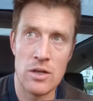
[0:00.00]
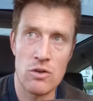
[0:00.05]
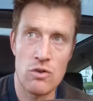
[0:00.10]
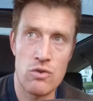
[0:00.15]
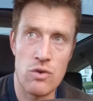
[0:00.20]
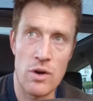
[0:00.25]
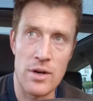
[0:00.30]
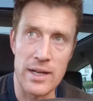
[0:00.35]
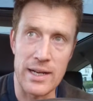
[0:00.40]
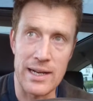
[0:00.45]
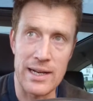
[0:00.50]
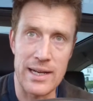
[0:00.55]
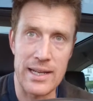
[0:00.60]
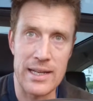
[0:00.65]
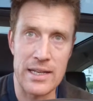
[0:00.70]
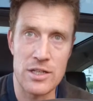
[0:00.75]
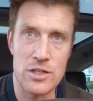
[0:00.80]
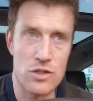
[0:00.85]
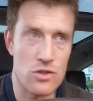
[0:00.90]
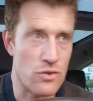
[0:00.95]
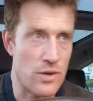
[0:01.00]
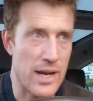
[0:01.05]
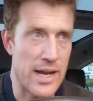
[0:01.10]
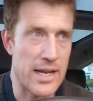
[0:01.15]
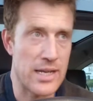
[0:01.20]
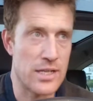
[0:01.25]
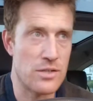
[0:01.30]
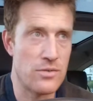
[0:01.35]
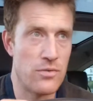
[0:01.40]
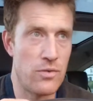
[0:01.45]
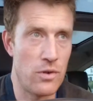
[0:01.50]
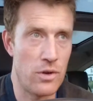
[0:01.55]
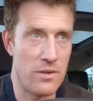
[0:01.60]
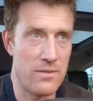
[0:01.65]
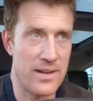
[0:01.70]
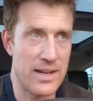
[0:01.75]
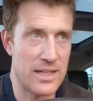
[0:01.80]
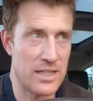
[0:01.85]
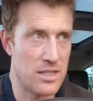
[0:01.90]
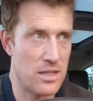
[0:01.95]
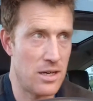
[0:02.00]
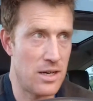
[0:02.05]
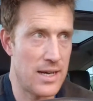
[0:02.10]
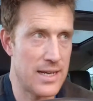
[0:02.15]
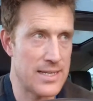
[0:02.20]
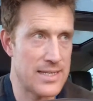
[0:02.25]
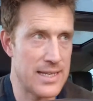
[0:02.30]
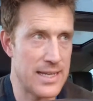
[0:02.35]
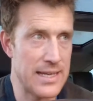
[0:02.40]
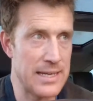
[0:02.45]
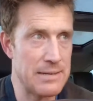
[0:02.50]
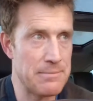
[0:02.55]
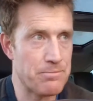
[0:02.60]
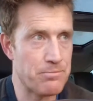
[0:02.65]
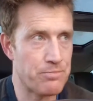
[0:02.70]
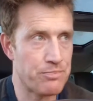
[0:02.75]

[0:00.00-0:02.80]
chronically stressed, full of anxiety.